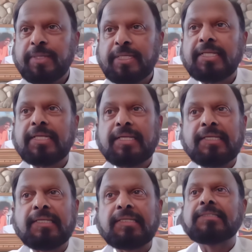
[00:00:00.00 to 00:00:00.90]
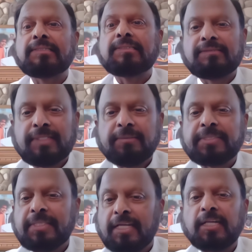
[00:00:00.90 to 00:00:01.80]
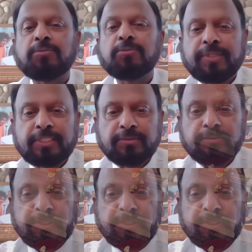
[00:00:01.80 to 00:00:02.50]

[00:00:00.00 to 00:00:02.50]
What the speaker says: immediately, we started moving to